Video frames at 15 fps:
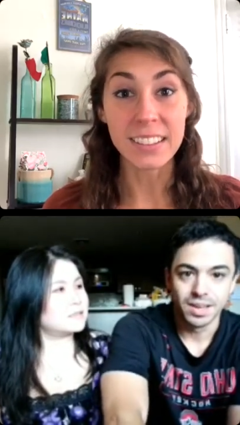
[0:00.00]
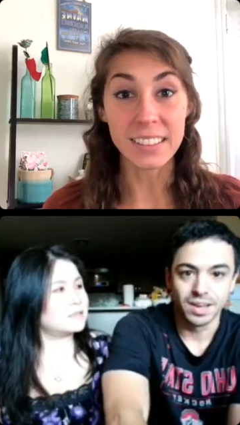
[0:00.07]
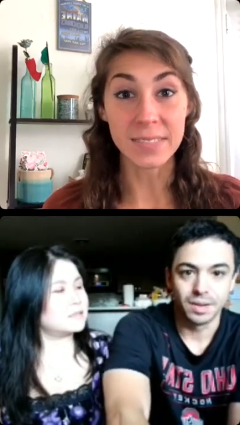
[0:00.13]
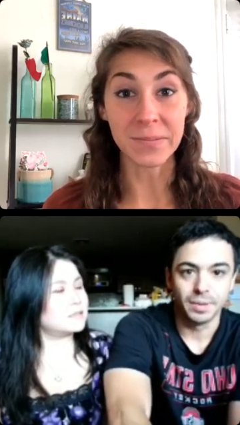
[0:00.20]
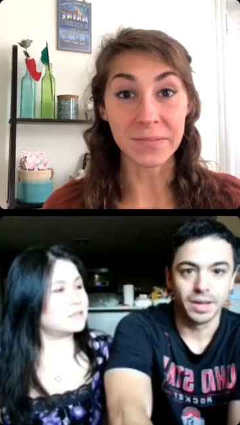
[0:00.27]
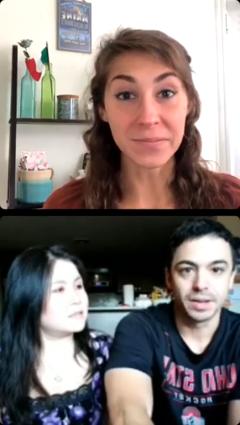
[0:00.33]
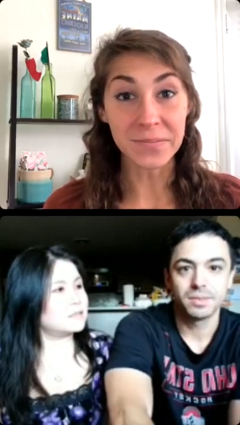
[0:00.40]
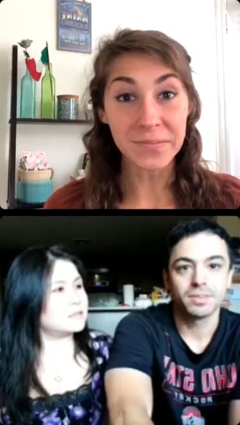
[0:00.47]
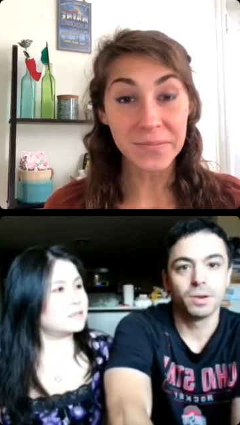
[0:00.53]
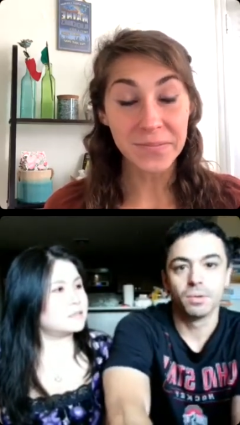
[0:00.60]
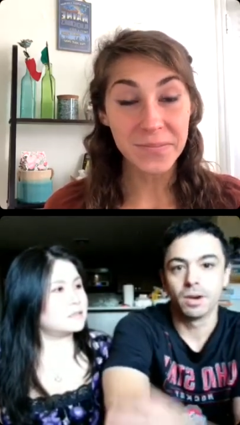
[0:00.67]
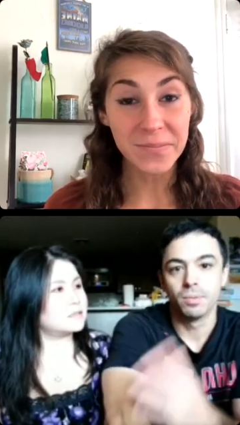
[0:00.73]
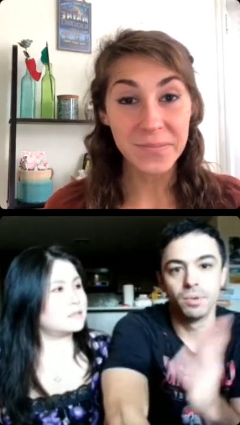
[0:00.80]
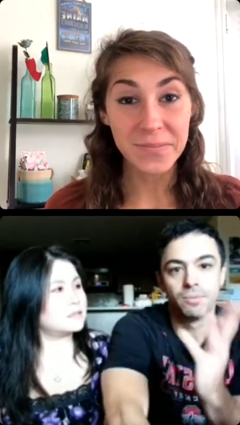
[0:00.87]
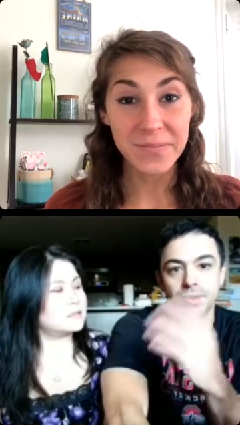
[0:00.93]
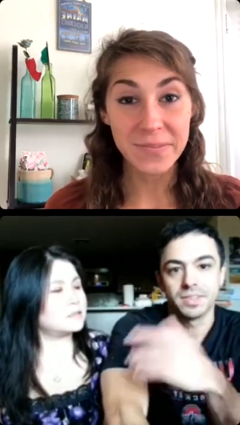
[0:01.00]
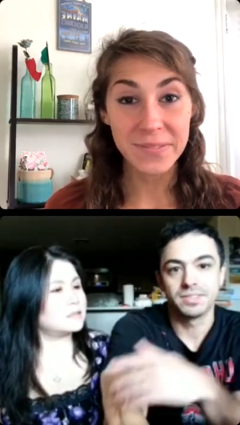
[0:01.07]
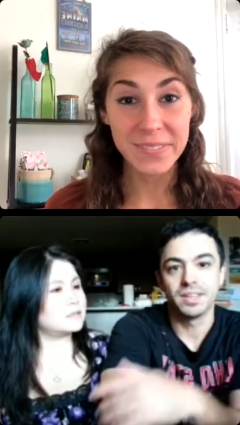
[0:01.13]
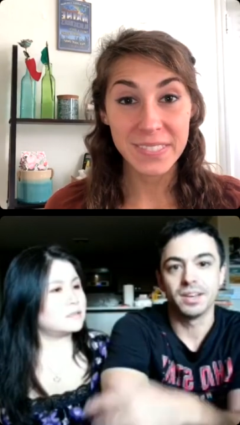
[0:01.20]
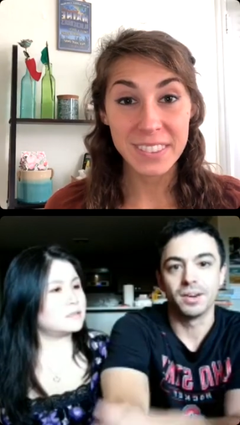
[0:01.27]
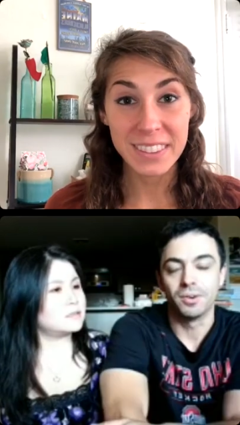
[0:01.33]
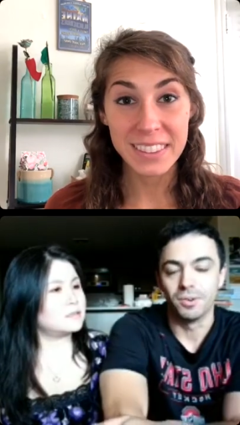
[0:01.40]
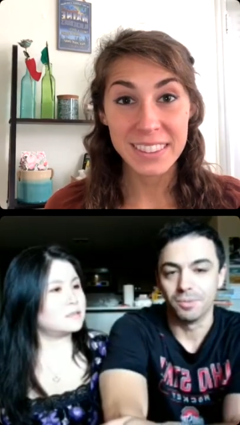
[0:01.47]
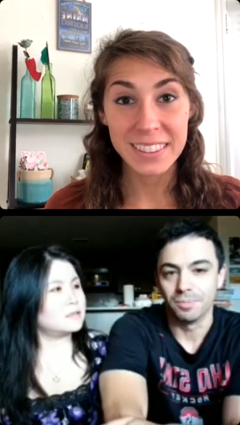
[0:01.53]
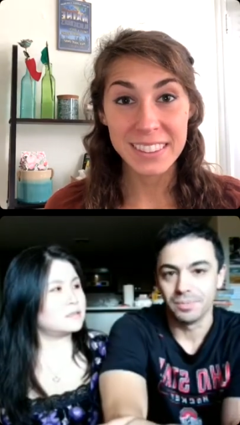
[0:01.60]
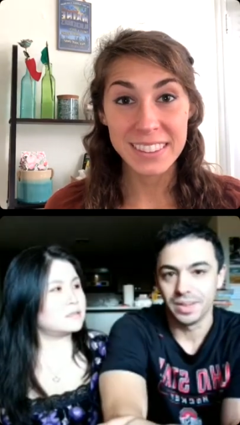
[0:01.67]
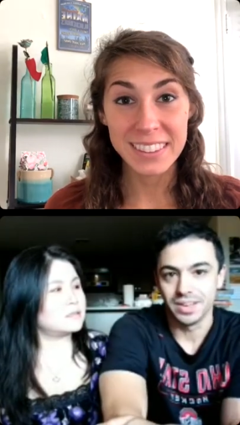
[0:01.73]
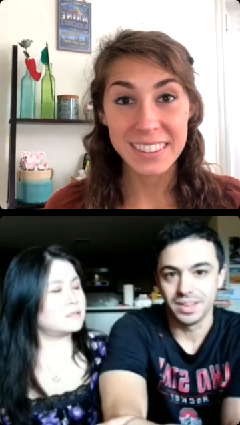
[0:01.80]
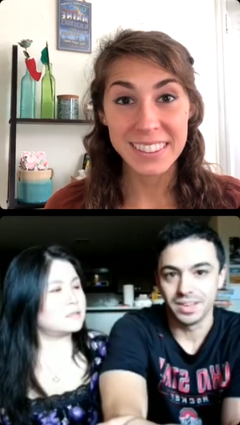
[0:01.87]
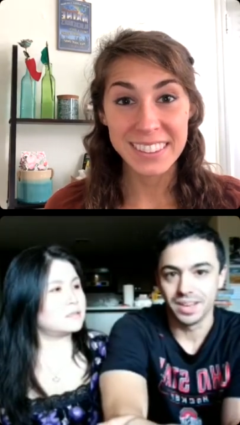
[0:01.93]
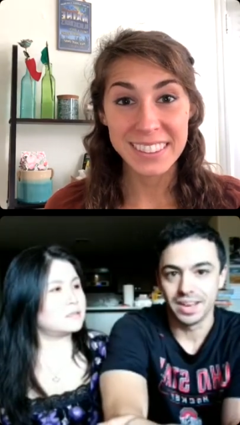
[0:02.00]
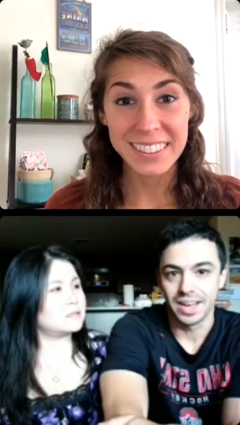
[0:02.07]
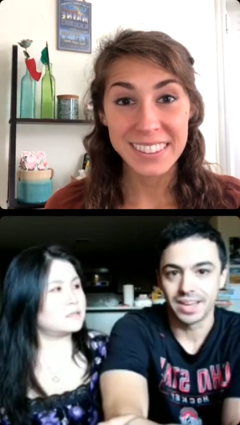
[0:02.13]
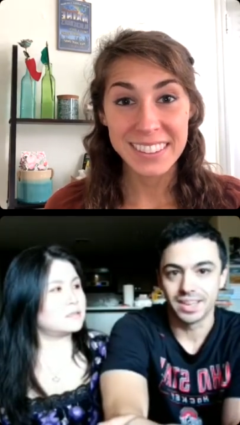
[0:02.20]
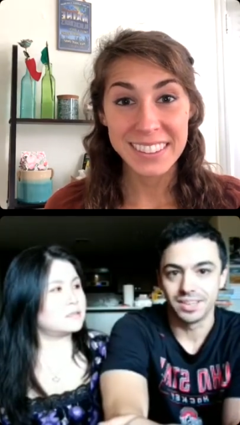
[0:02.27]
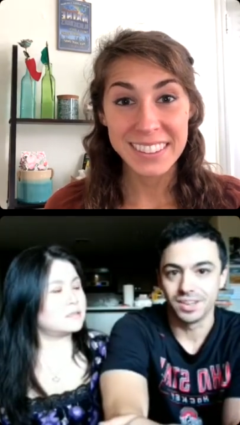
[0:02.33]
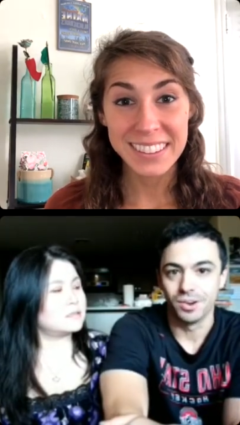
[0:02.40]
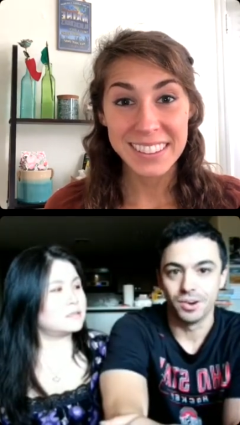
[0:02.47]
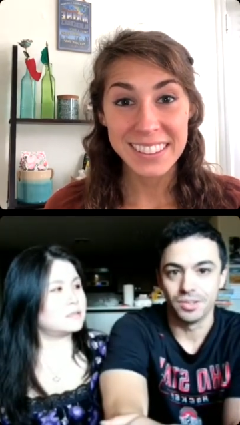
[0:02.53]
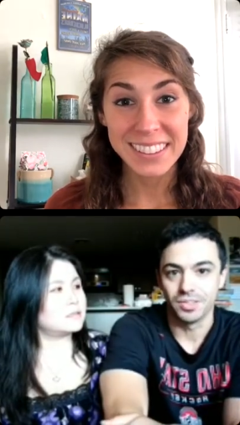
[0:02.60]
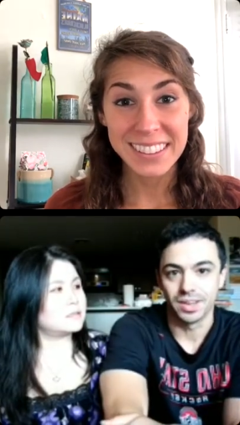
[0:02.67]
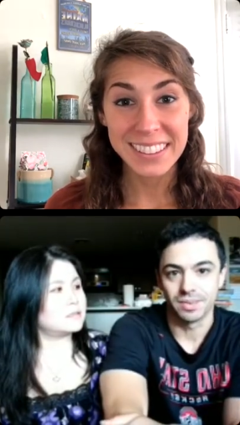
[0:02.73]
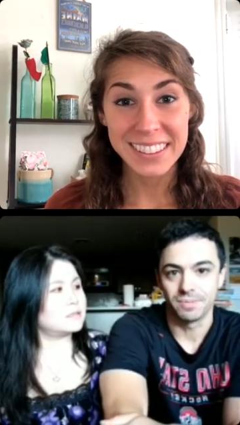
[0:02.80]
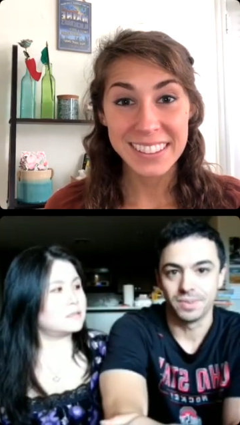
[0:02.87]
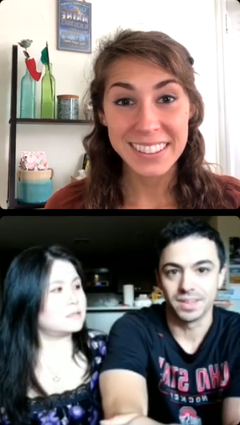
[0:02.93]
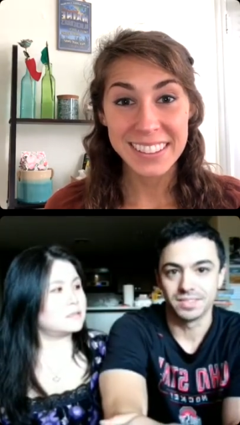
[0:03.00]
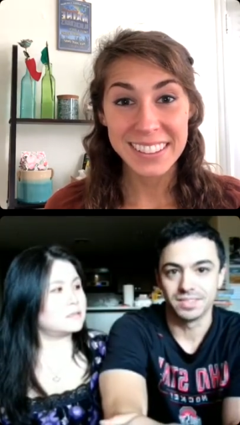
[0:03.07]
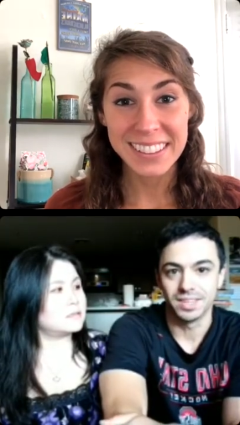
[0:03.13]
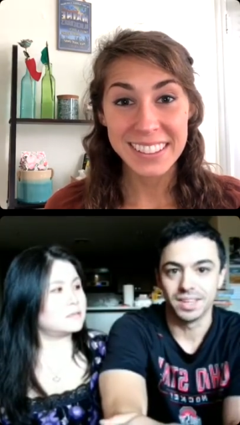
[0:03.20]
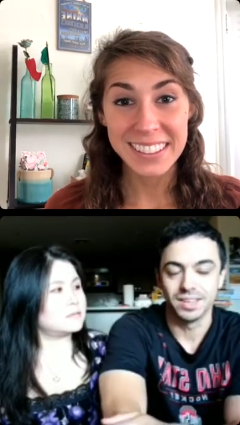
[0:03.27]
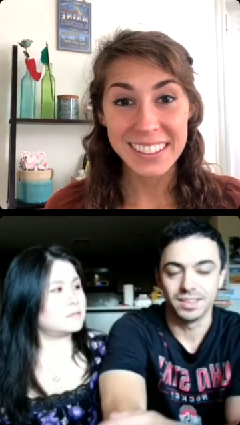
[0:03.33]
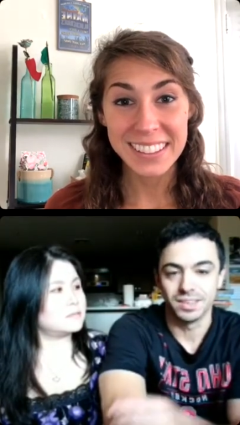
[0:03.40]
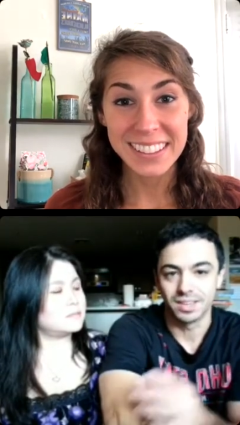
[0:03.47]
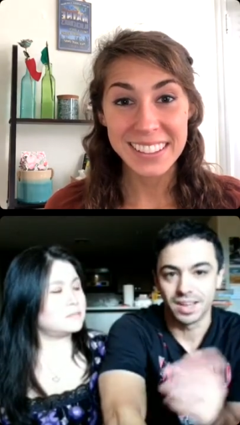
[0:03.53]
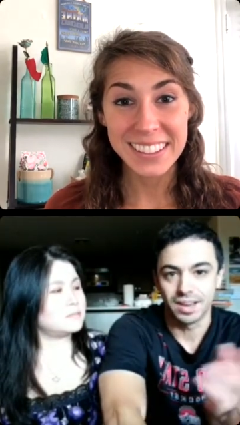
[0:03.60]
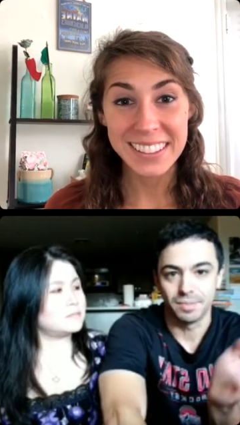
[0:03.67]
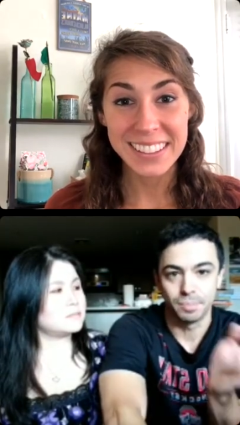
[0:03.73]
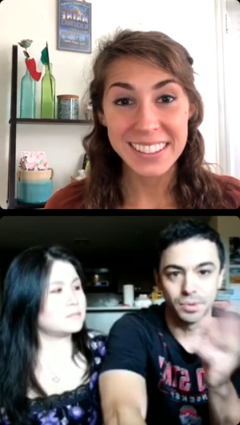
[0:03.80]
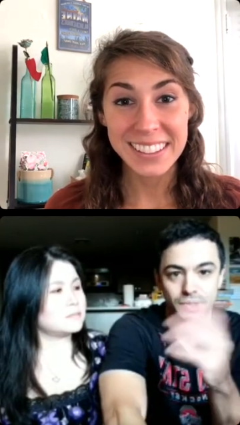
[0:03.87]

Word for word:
Speaker 1: and I'll be like, don't worry, we'll fix it at home, and the and I can go and like fix it and kind of